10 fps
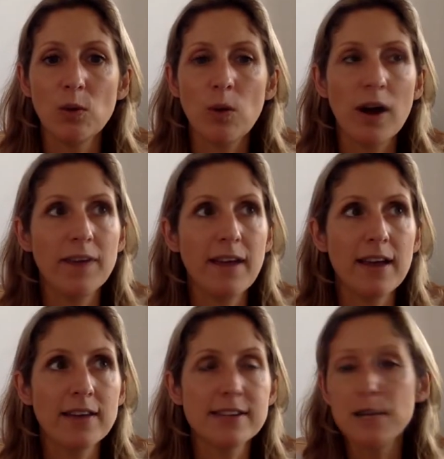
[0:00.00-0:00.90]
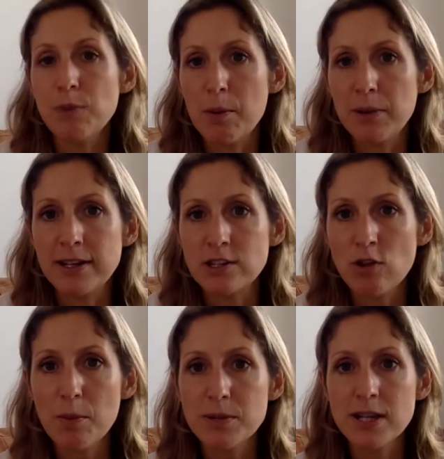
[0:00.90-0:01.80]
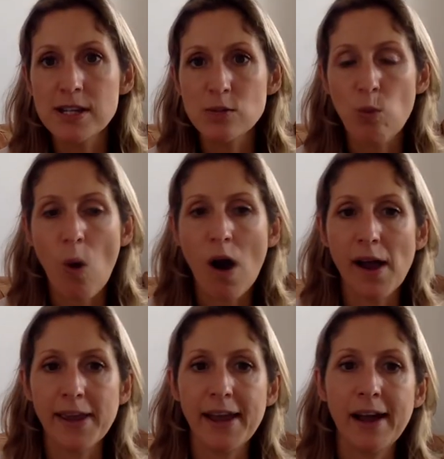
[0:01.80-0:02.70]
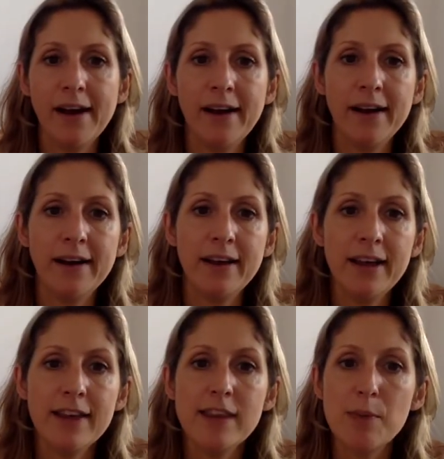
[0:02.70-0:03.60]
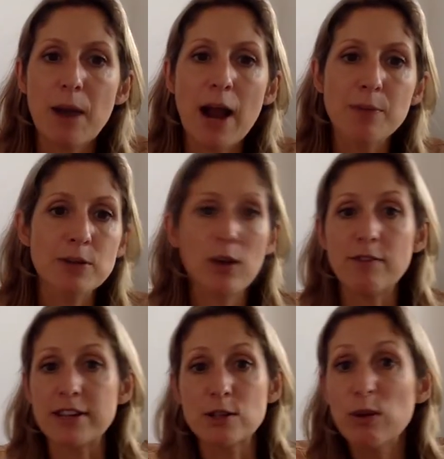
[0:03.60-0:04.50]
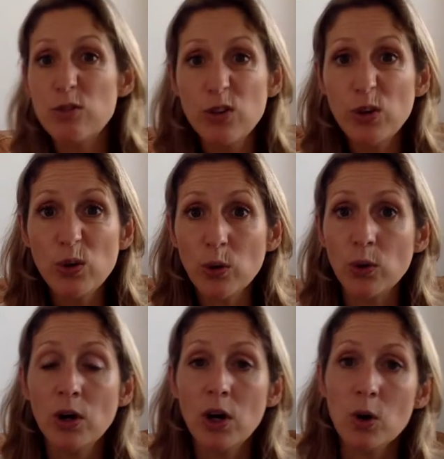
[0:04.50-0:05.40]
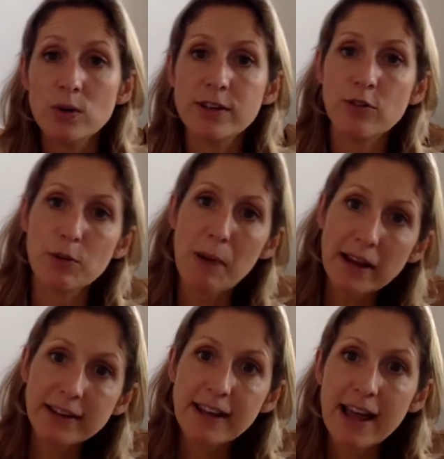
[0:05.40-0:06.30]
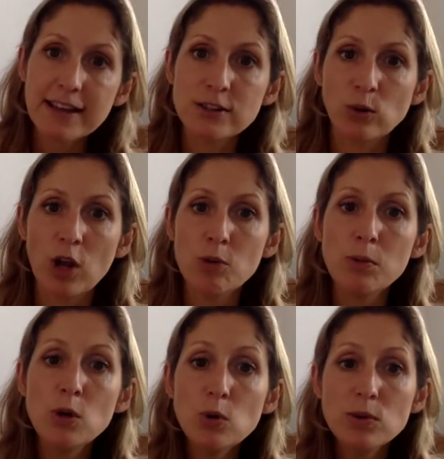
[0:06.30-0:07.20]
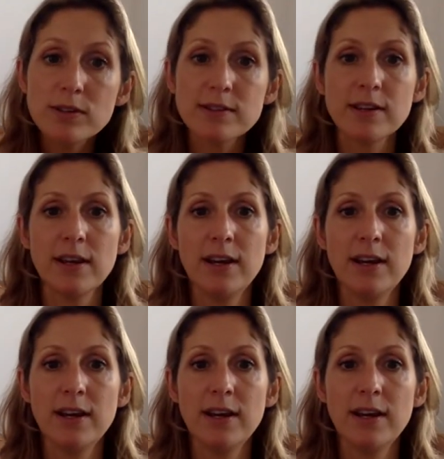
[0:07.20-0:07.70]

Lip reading: Why their sleep might be disrupted, why they're perhaps craving sweet food or suffering panic attacks or low moods.